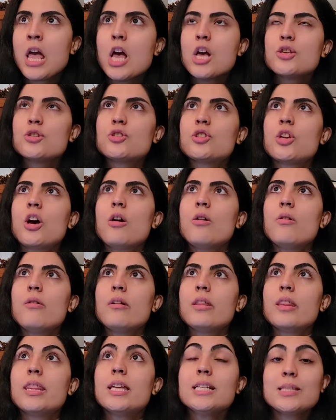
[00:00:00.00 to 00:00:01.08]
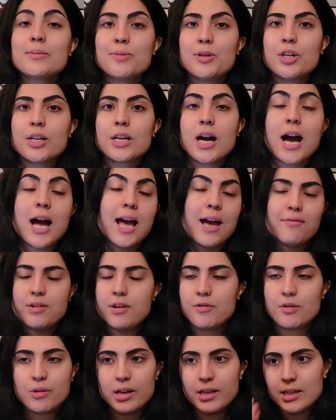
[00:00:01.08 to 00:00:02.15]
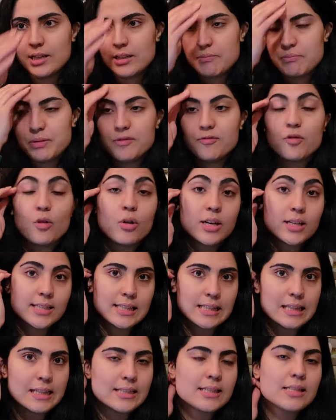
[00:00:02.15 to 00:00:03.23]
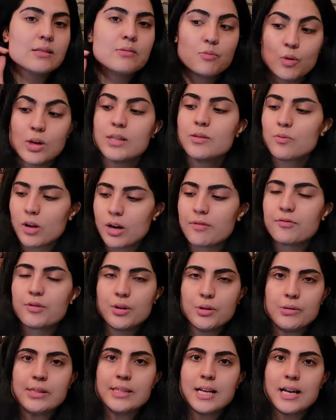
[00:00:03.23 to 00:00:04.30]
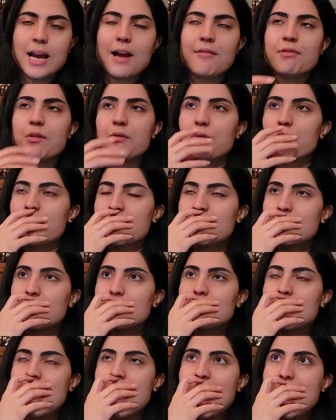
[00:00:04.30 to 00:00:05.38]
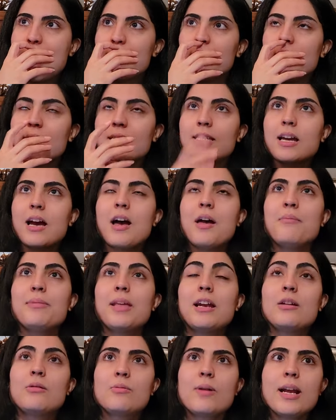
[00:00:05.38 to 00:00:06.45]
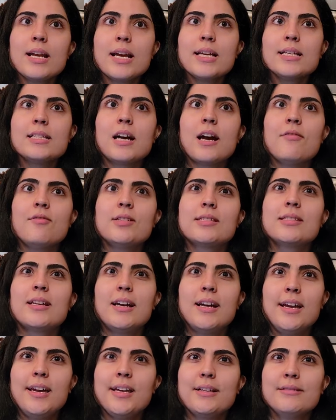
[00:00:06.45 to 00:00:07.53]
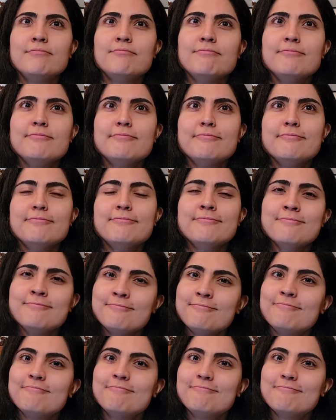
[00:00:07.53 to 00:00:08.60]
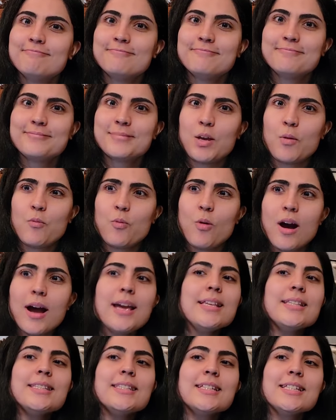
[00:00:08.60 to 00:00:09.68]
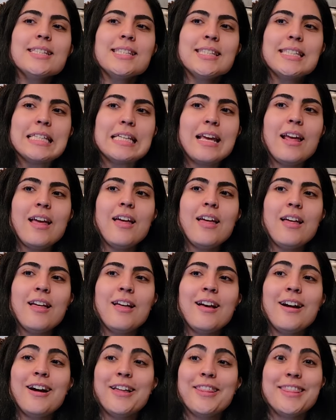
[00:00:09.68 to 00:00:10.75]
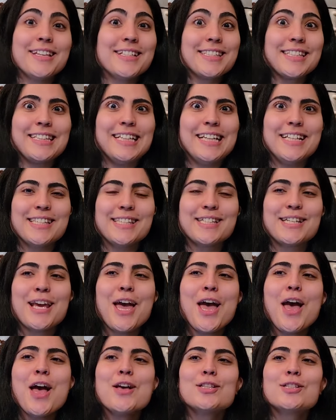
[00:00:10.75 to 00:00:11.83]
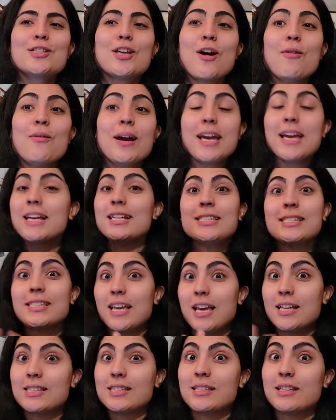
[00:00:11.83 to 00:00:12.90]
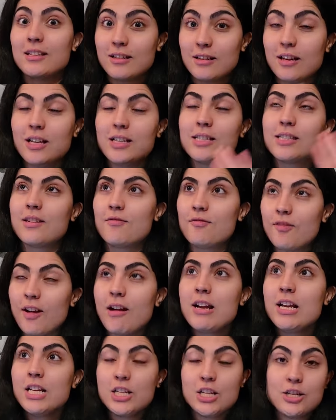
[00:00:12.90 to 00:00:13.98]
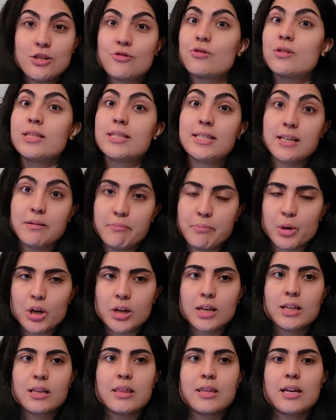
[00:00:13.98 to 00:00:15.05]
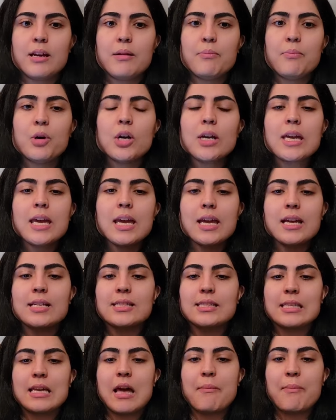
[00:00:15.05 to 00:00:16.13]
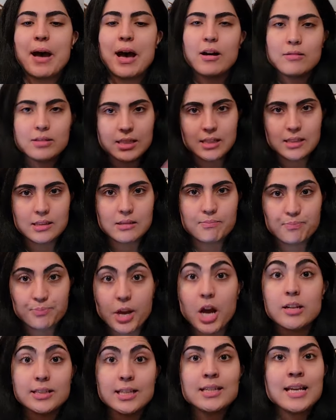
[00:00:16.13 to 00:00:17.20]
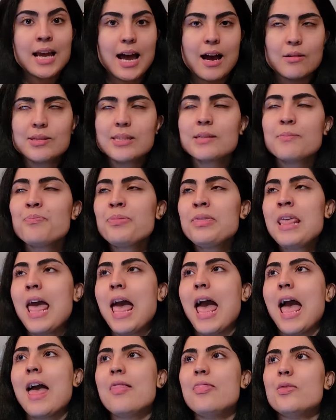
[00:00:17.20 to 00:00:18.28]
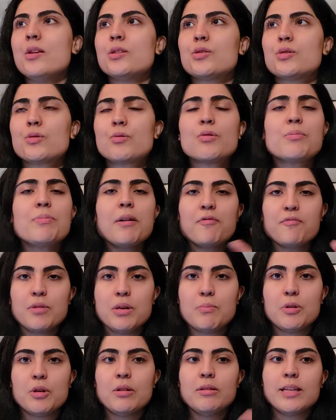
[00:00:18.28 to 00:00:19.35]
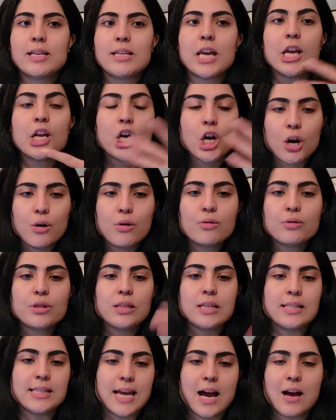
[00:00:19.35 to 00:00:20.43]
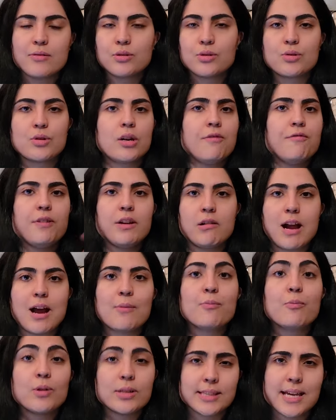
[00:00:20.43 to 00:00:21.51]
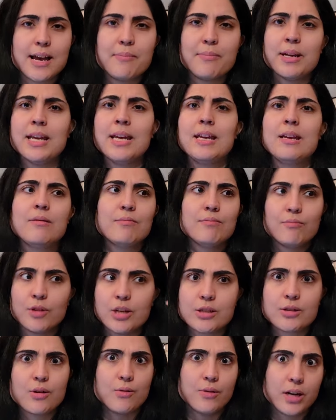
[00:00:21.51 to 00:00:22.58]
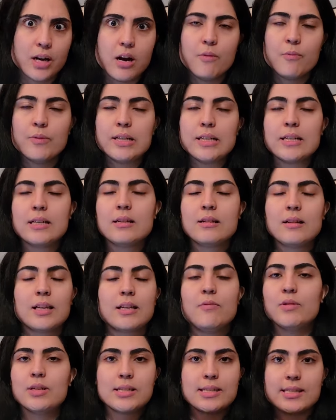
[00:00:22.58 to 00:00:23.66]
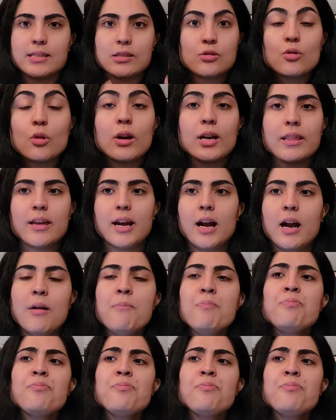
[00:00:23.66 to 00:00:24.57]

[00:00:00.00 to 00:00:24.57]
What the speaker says: So this book, I have never read it before this list. It was one of those that I have never read it. And by the time that I read it, I was like, why is this on this list? So it's a very interesting book. The book, it's about this haunted house, and this group of people that they go to this house to sort of figure out what's happening, what is going on with the, like, what's the story there.